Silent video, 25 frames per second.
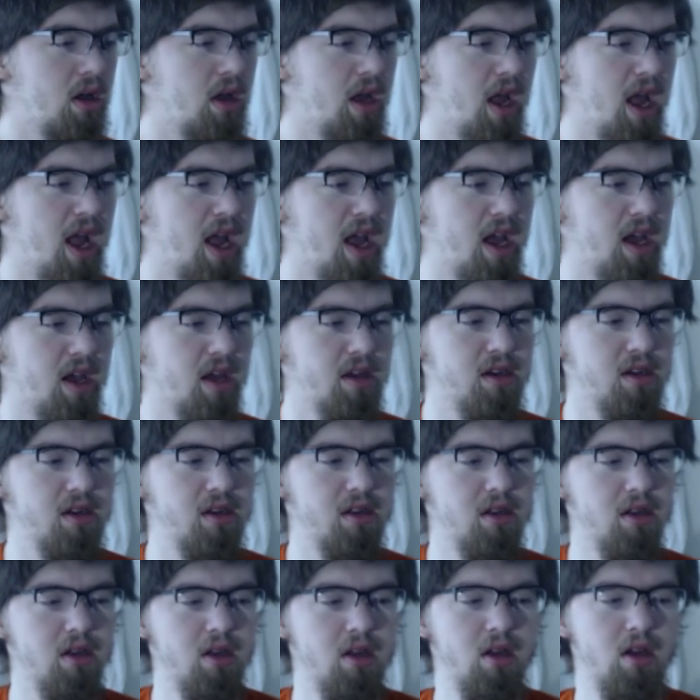
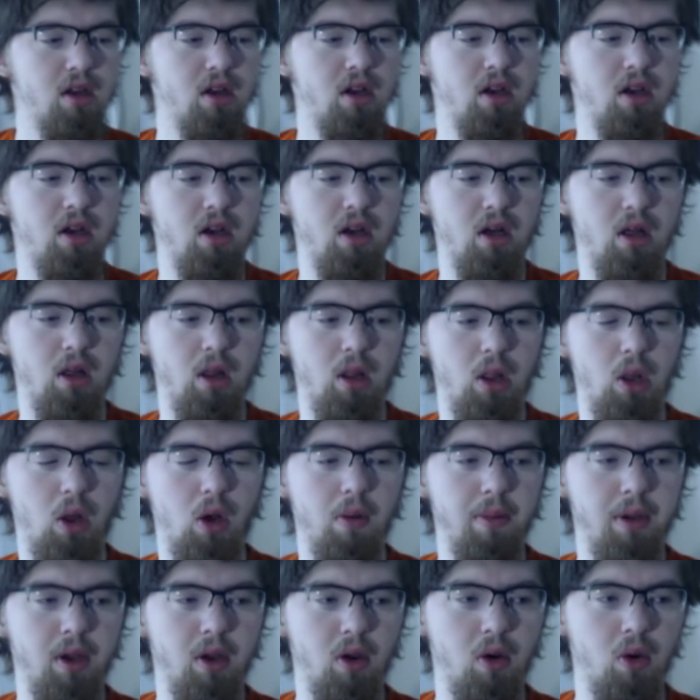And lo
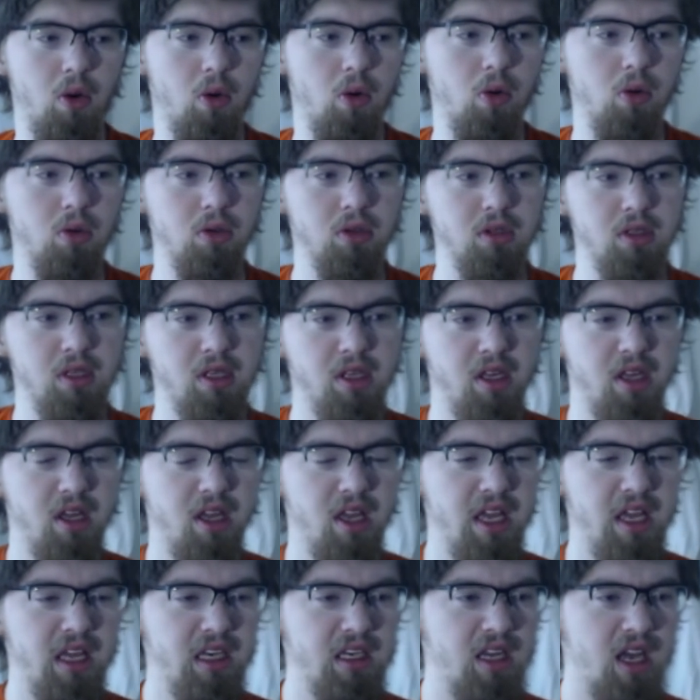and behold,
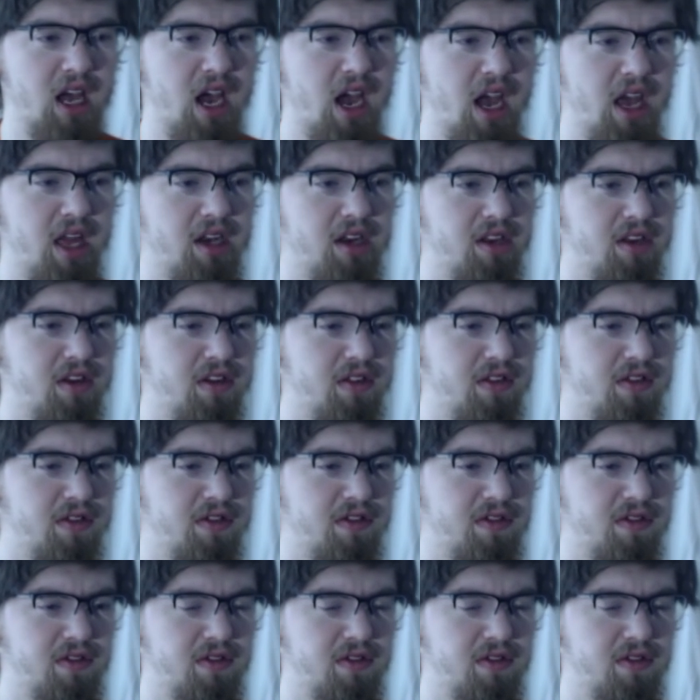it kind of...